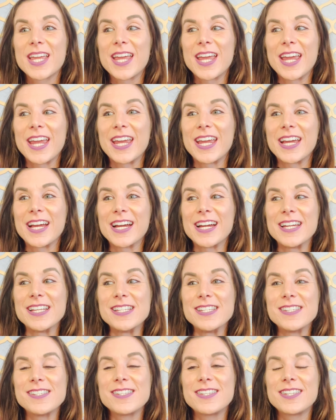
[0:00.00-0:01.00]

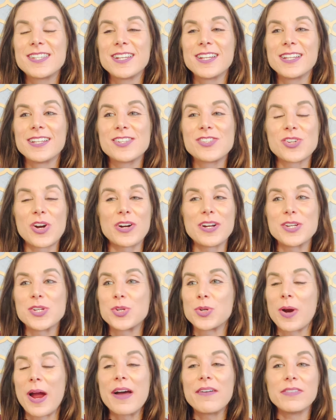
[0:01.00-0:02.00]
and started
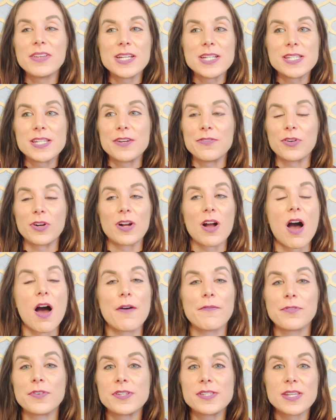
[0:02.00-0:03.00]
traveling to different
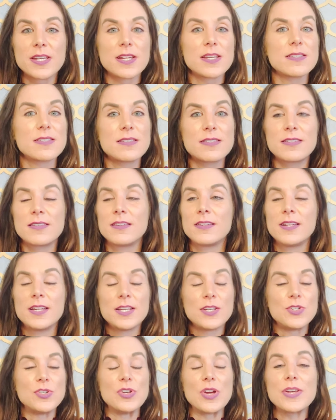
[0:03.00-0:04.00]
conferences
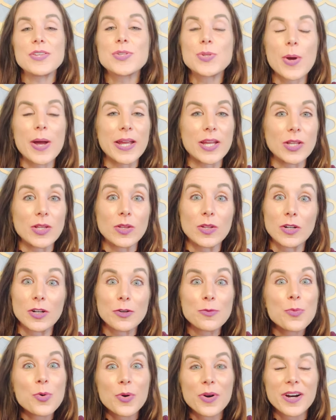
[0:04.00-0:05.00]
just so I could
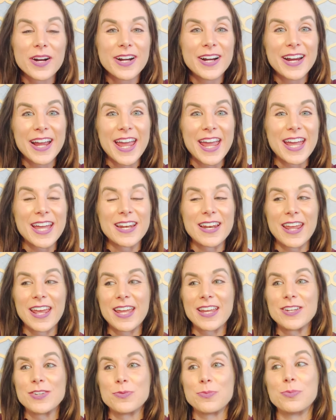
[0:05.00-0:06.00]
learn more and,
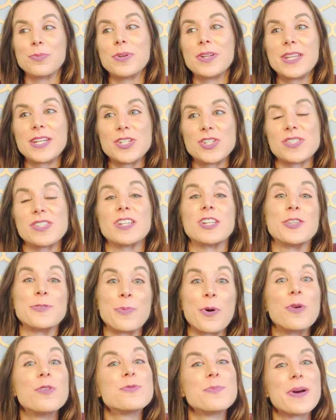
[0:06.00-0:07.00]
and really just
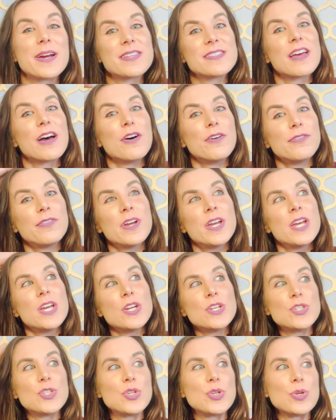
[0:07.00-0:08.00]
expose myself
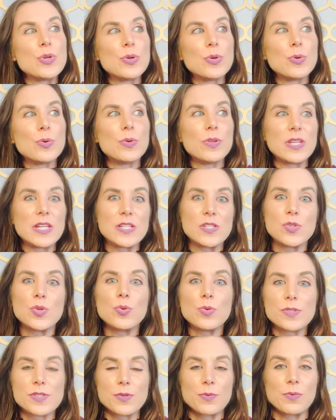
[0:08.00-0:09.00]
to these
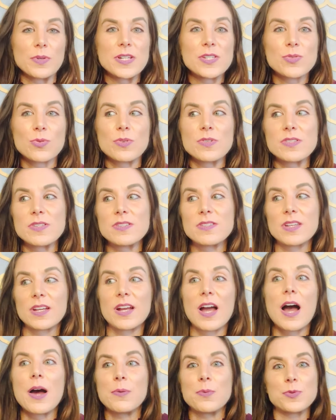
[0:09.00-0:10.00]
tools and resources that
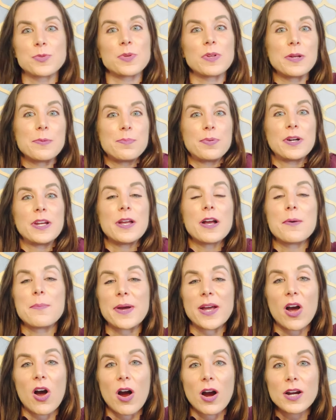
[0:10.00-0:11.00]
God was really putting on
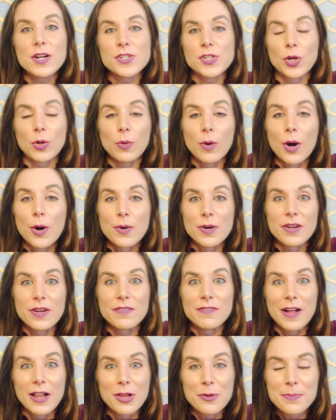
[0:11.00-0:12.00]
my heart to grow and
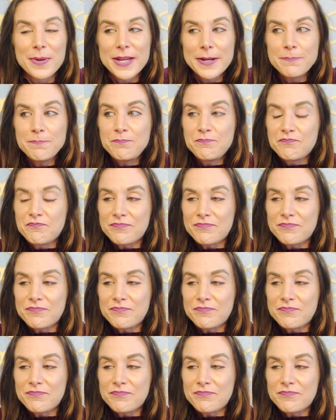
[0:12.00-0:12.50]
develop in.